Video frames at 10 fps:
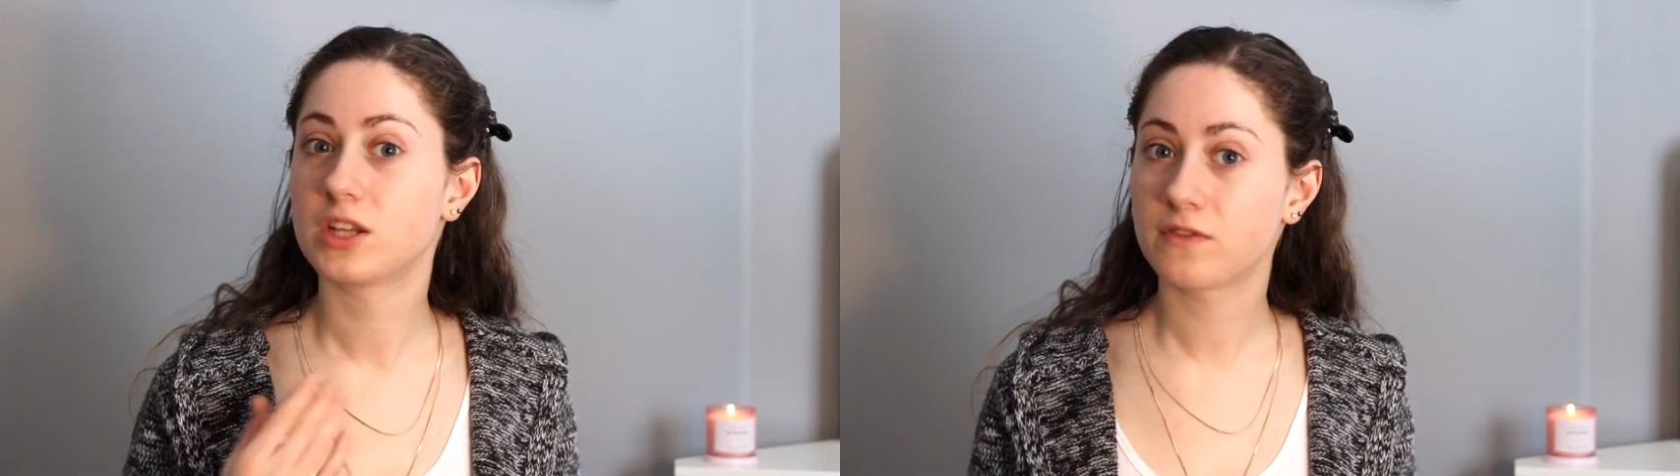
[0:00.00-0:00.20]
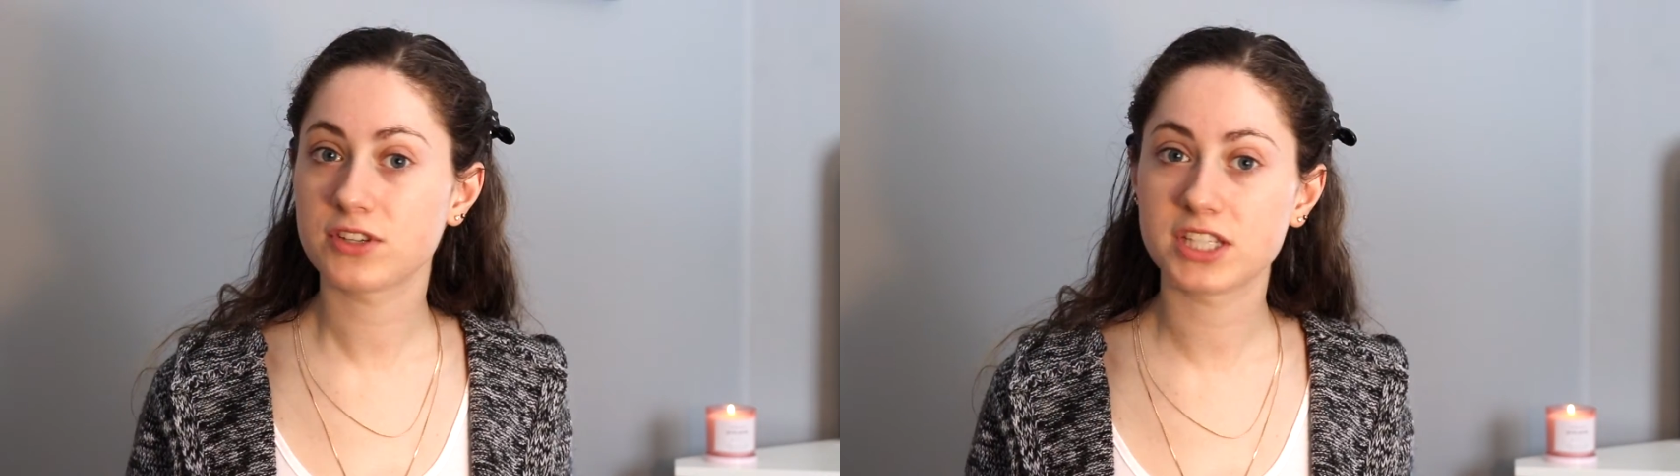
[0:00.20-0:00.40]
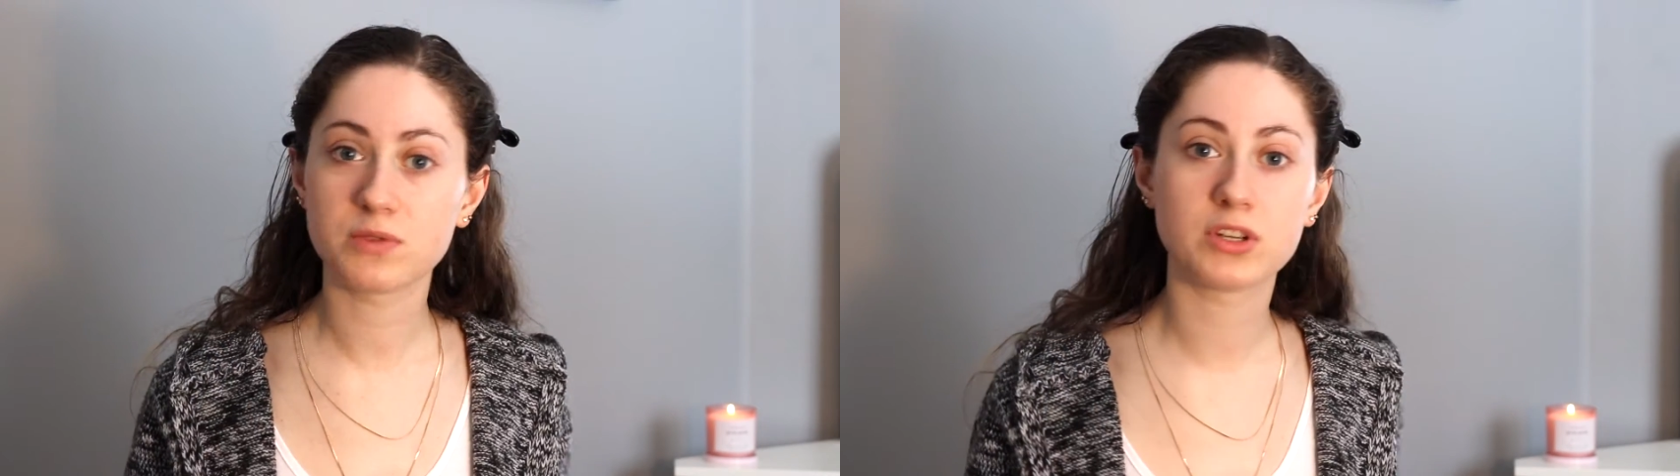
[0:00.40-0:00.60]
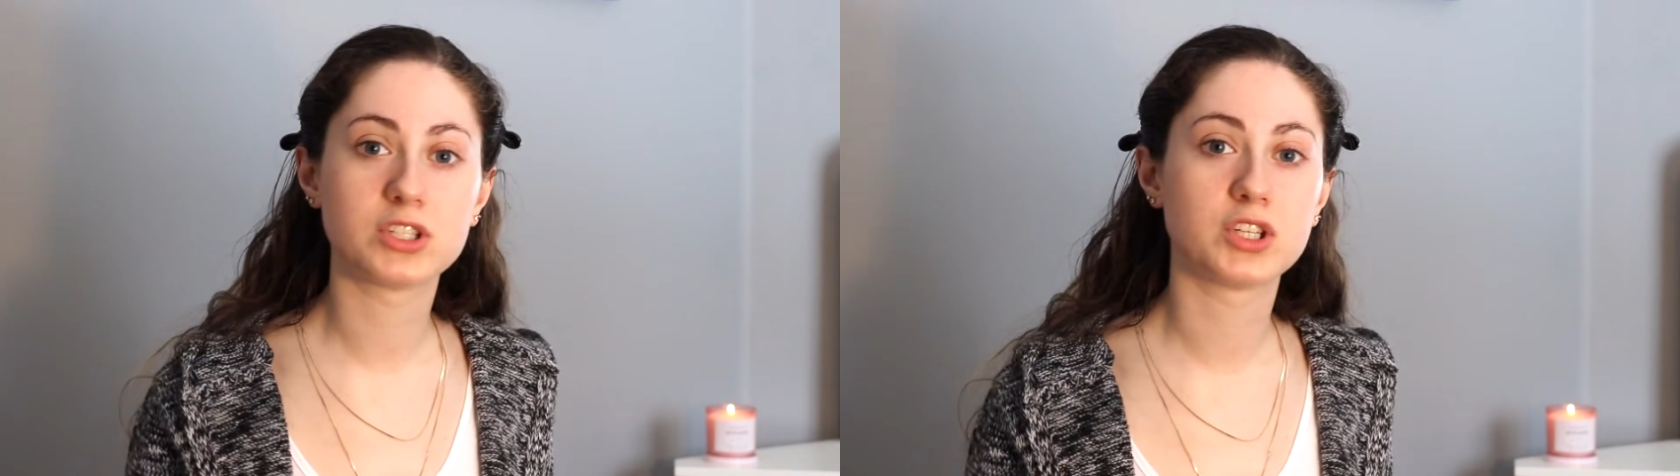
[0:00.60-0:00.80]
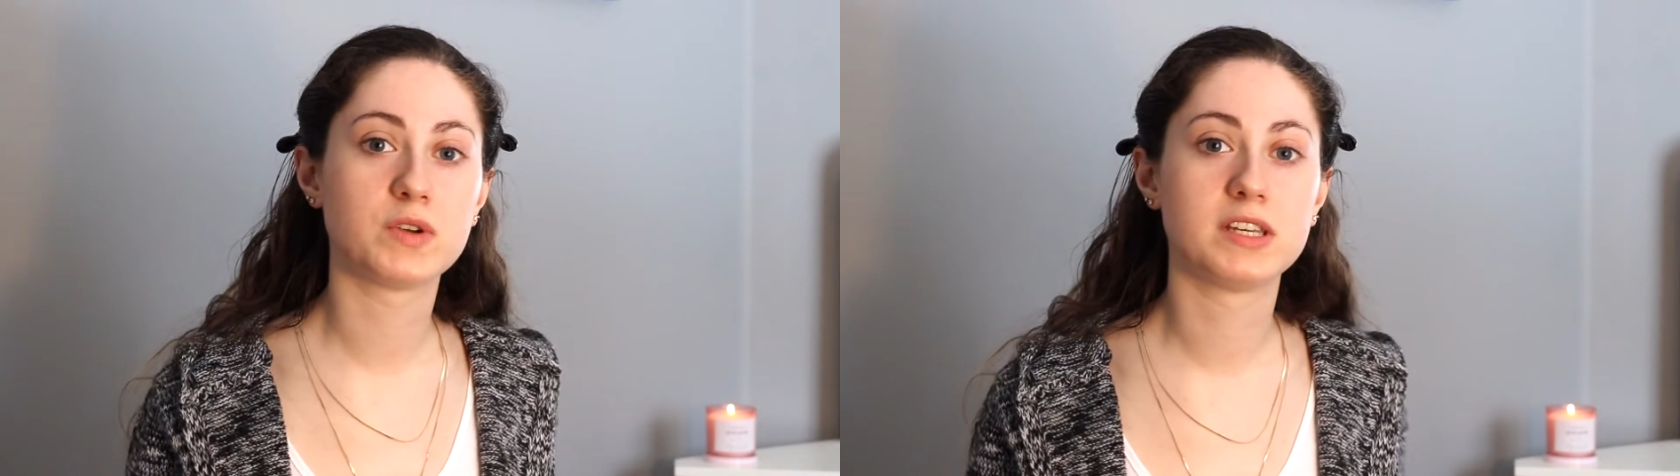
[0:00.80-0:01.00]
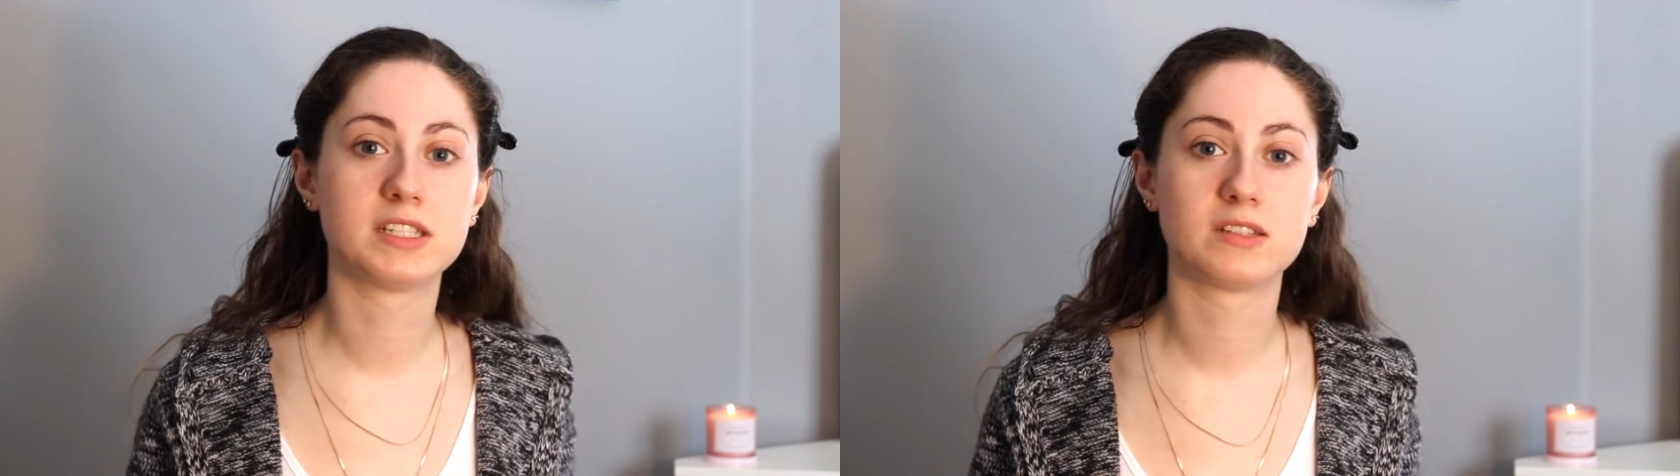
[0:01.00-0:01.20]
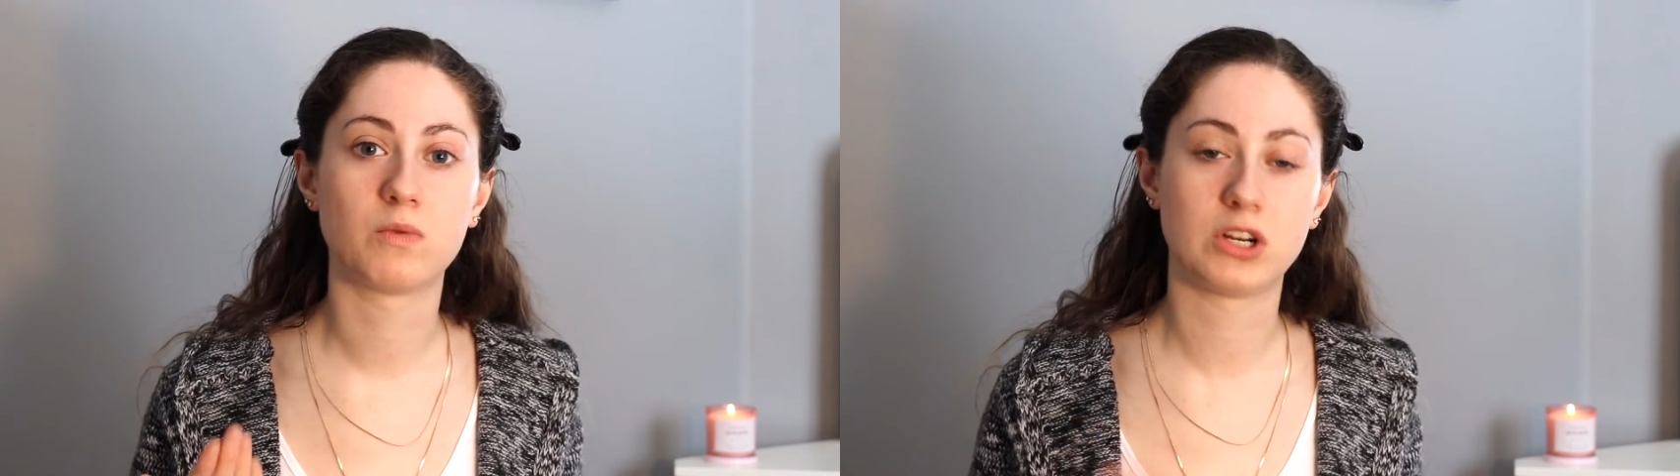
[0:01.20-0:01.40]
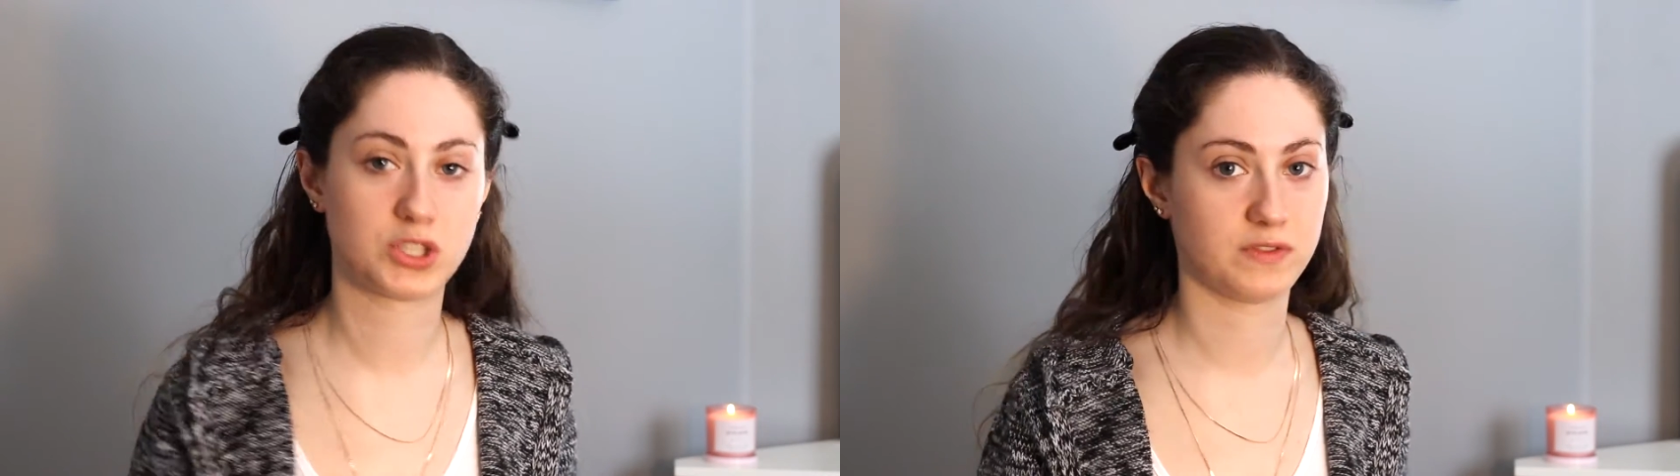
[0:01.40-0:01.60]
So the first thing you want to do is
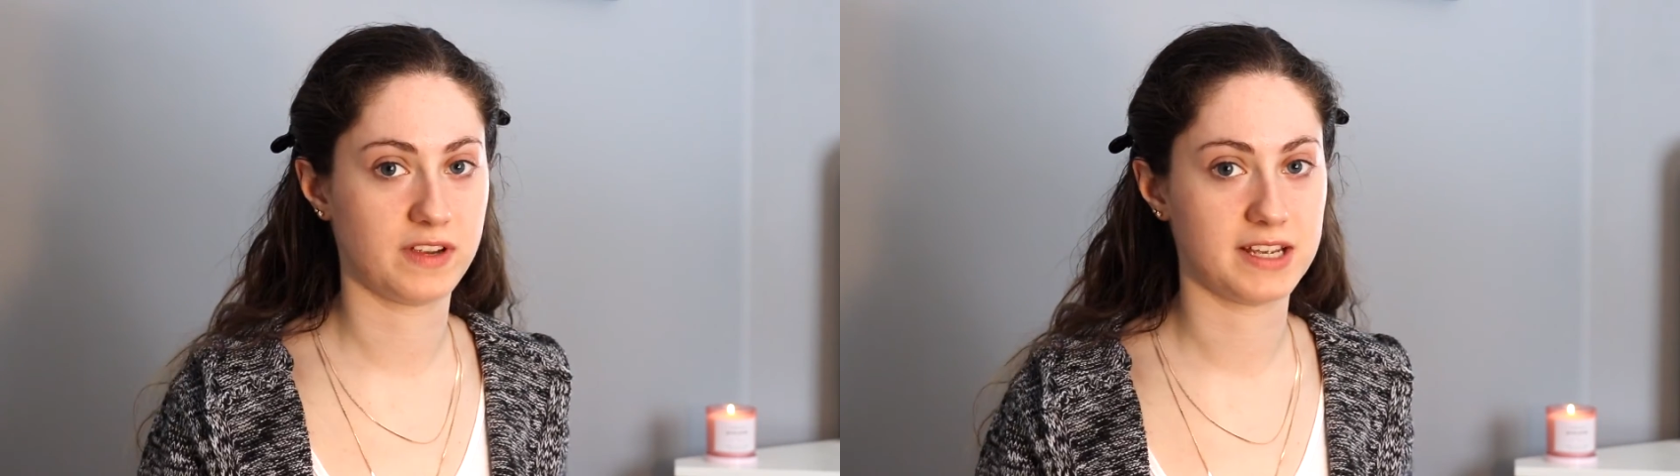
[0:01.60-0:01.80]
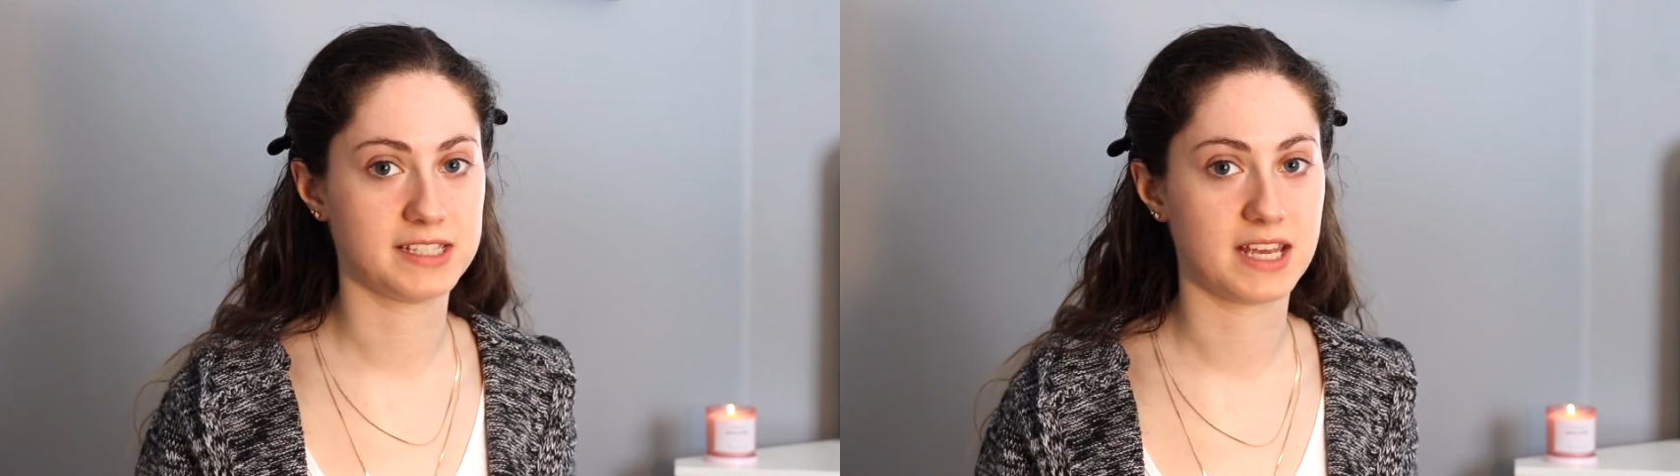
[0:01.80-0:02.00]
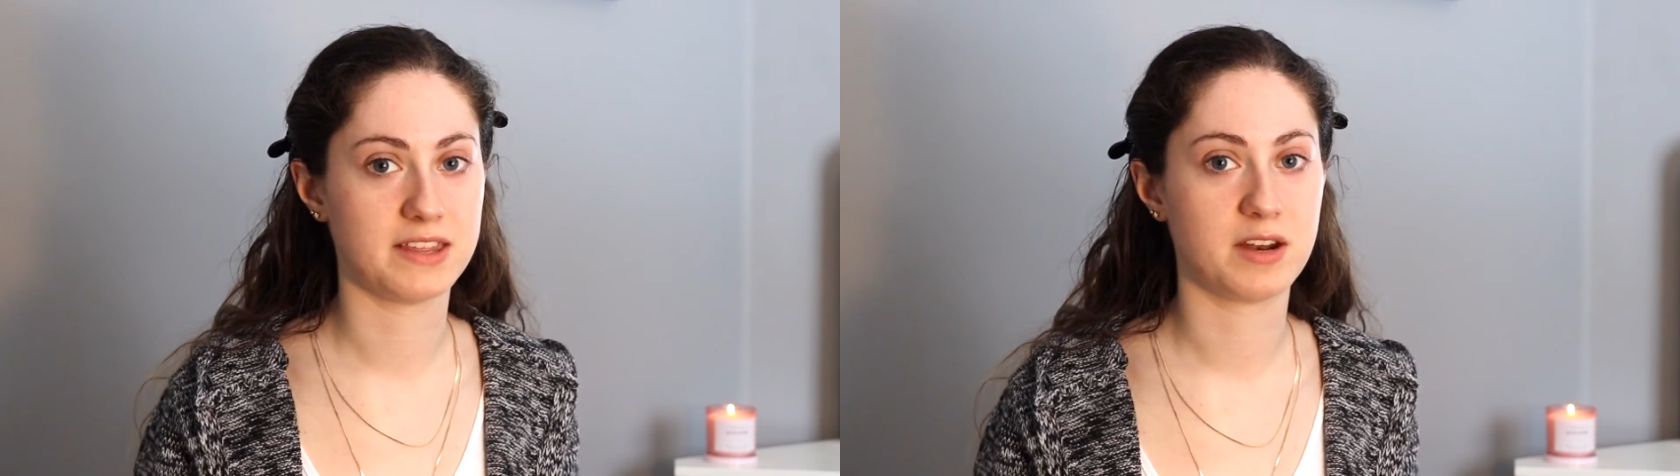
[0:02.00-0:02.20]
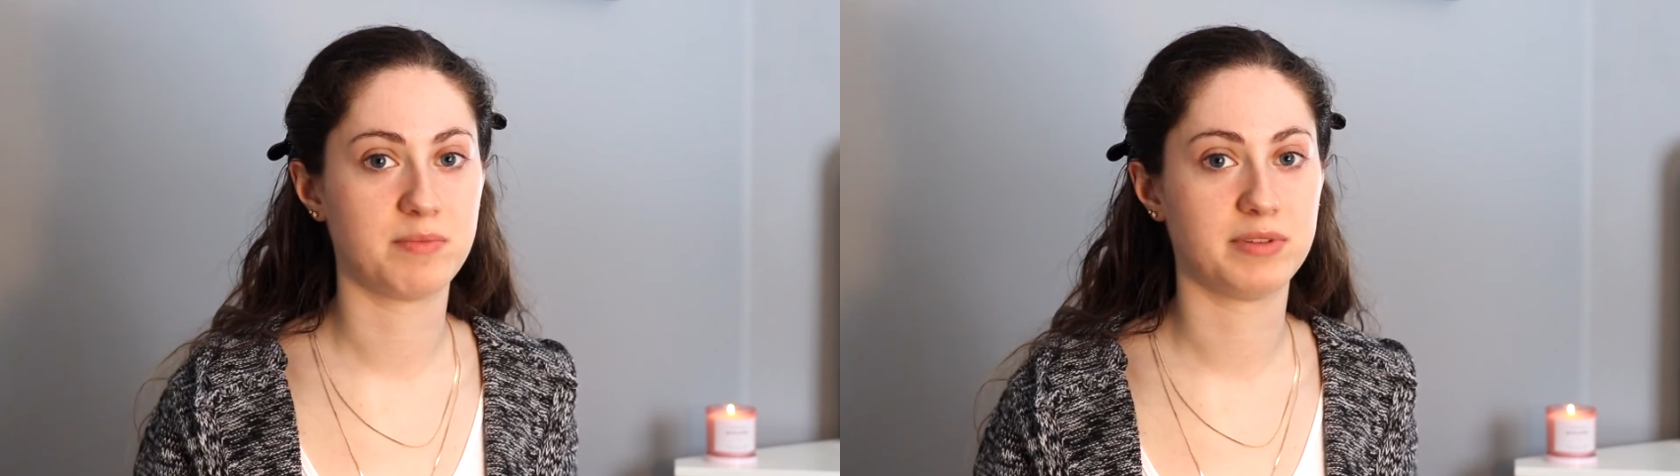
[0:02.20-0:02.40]
wash your face and then